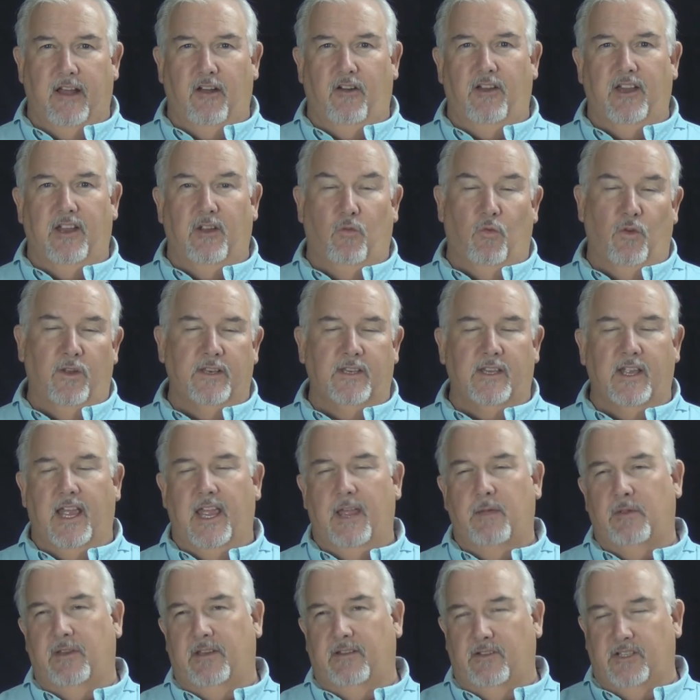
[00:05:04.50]
area at one
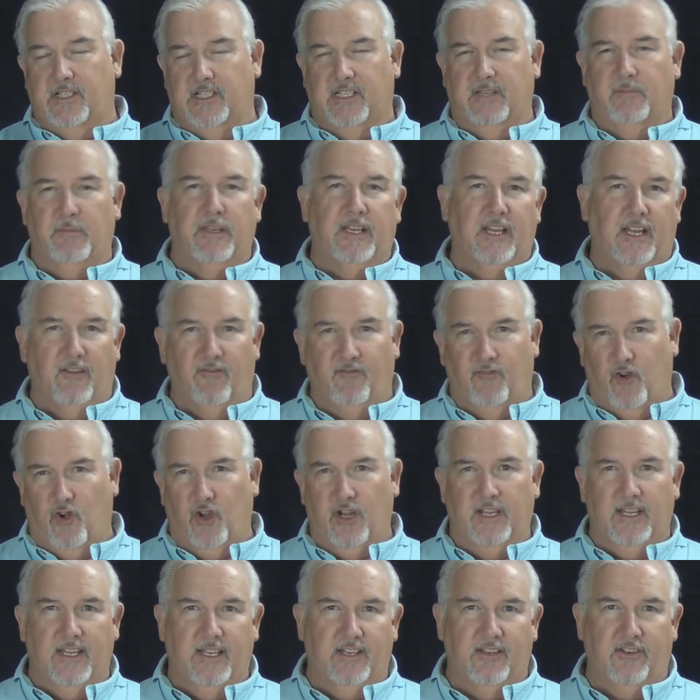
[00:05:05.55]
time, which has been
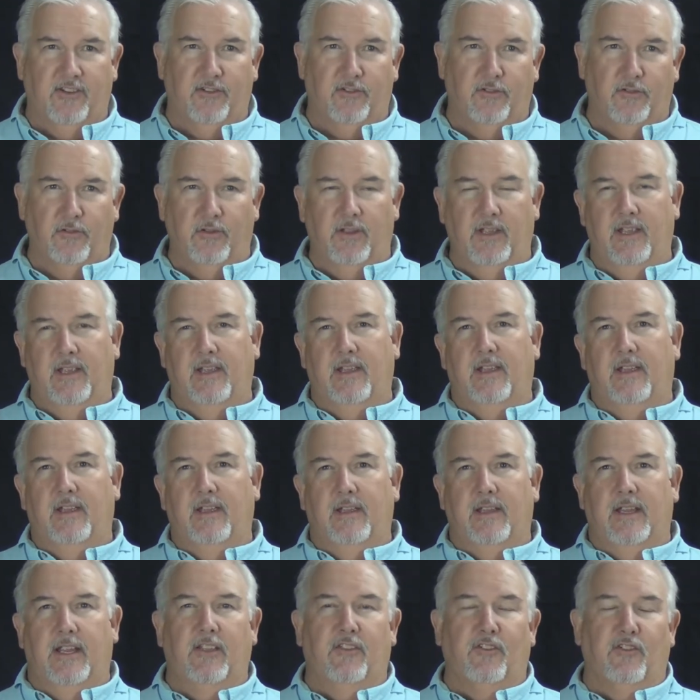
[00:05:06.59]
converted into
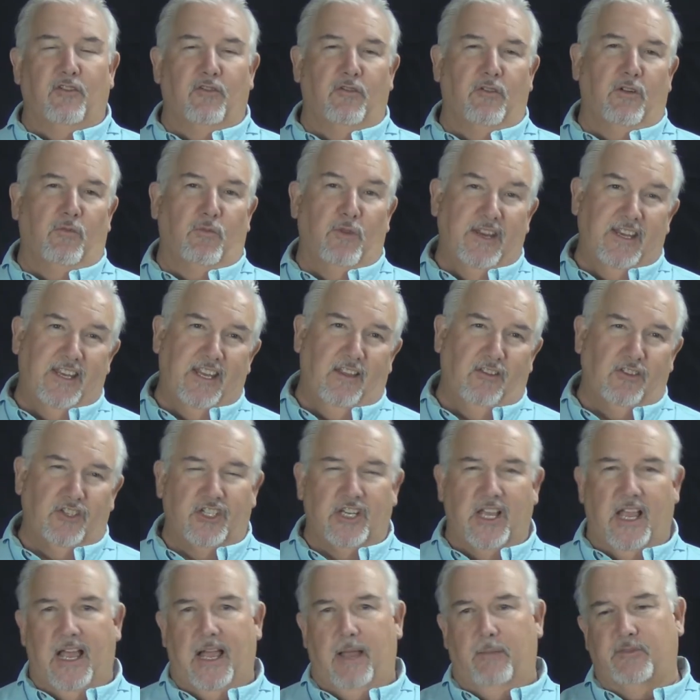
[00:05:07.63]
either retail
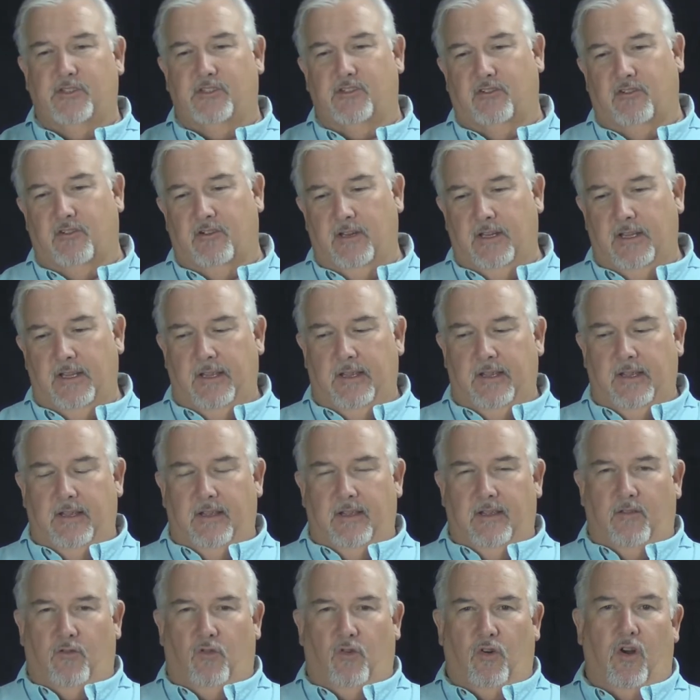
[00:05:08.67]
shops or
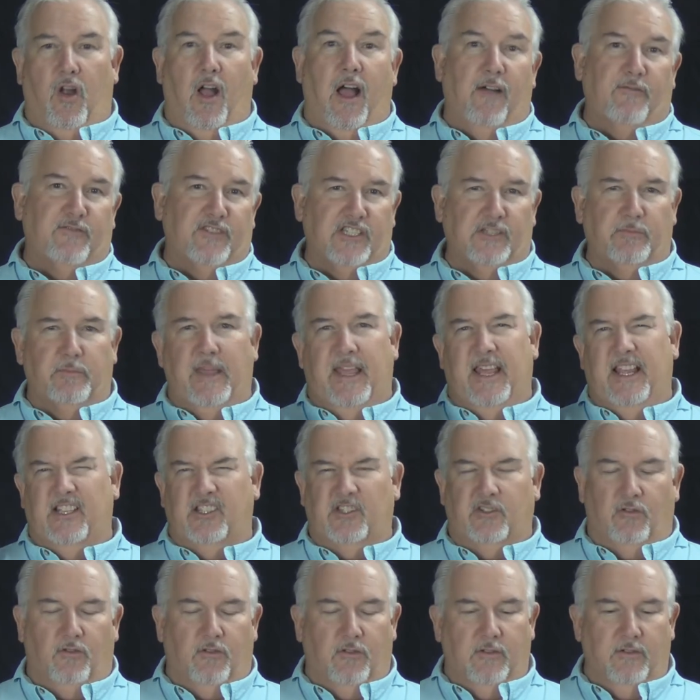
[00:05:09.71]
or office
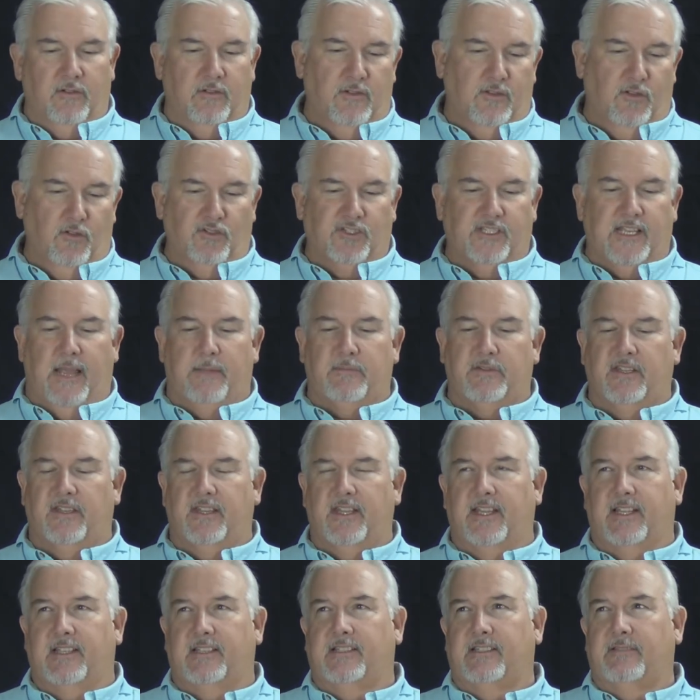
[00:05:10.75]
space or those types of
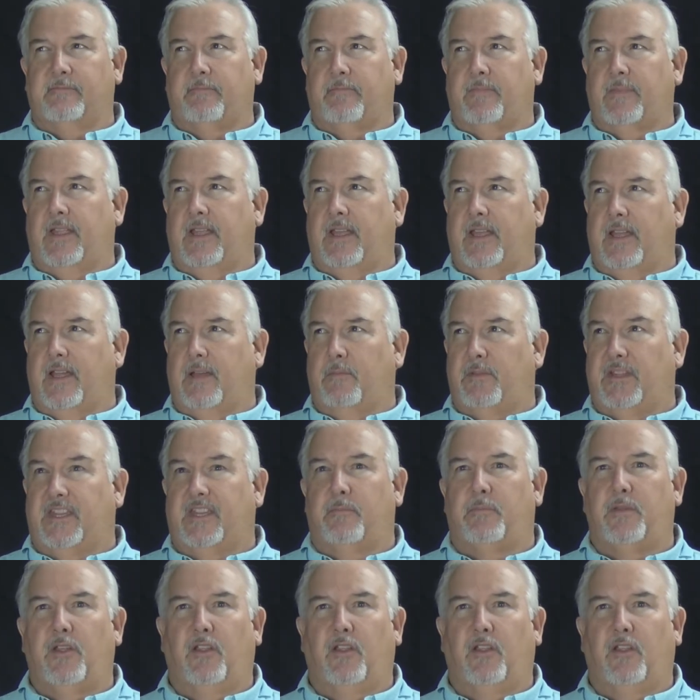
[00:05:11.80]
things. But the